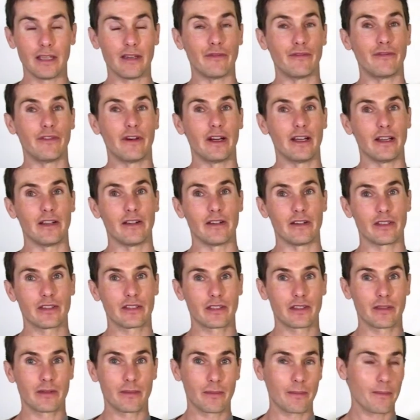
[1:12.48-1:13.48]
it
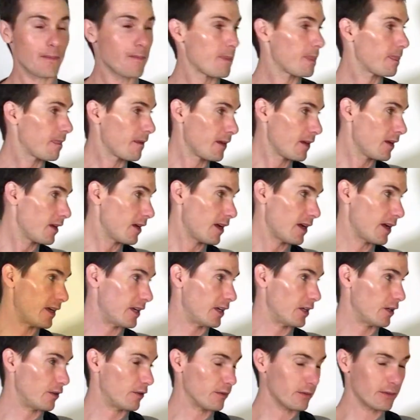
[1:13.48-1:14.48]
fires.
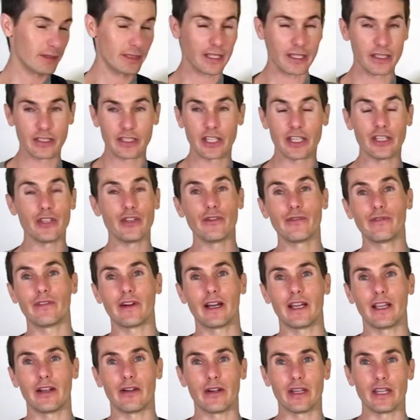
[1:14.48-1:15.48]
And it'll continue
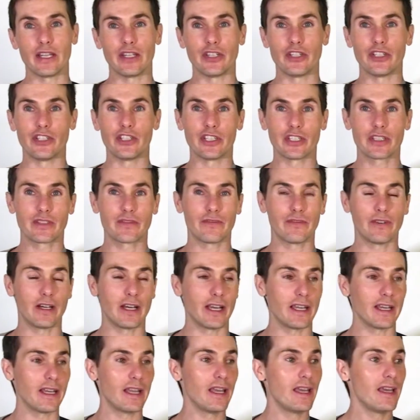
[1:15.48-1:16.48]
firing just
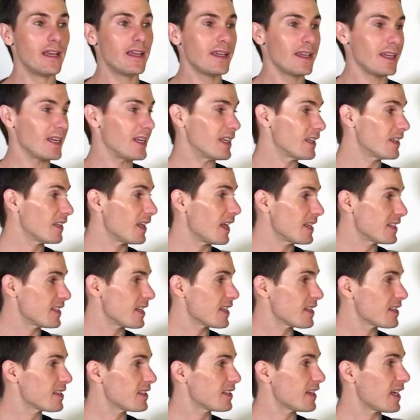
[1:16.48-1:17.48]
fine unless
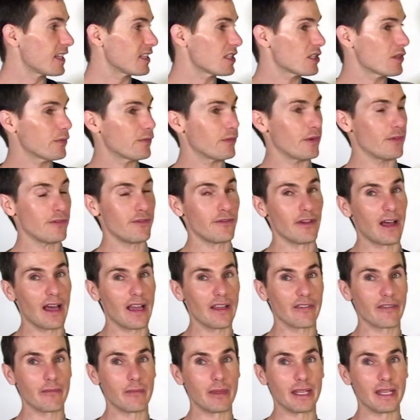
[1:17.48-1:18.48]
it sets for
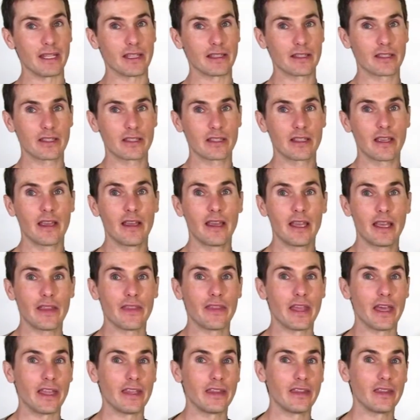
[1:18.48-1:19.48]
five minutes.
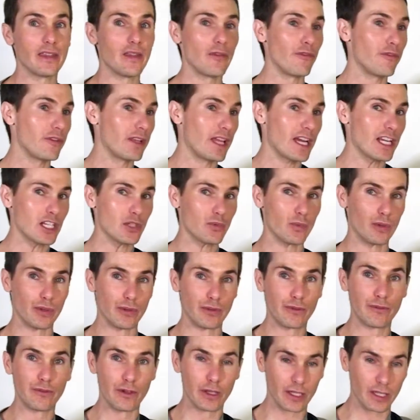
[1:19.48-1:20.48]
Then the flash
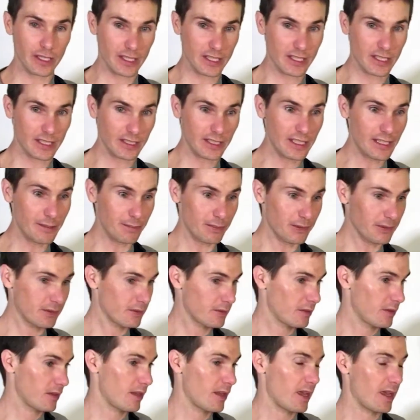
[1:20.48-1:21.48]
will fall asleep
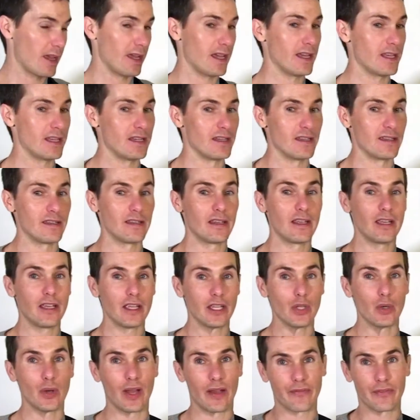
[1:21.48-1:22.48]
and
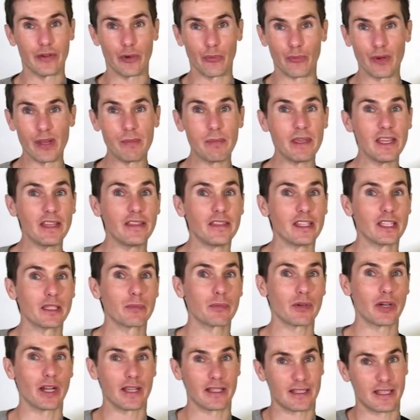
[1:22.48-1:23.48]
you'll have to repeat
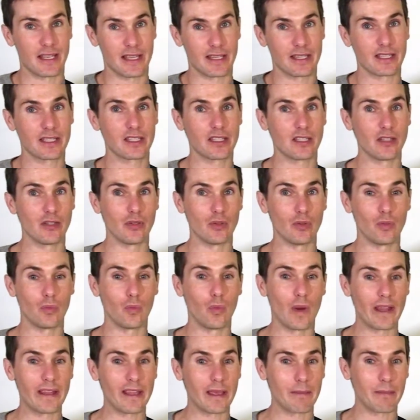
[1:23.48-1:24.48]
this process to
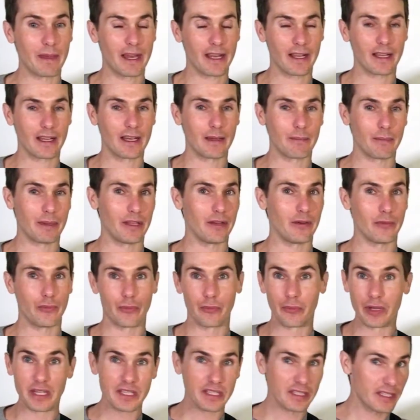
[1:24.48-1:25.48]
wake it back up
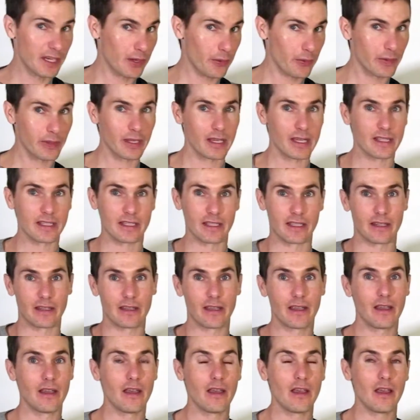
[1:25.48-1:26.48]
and resynchronize it.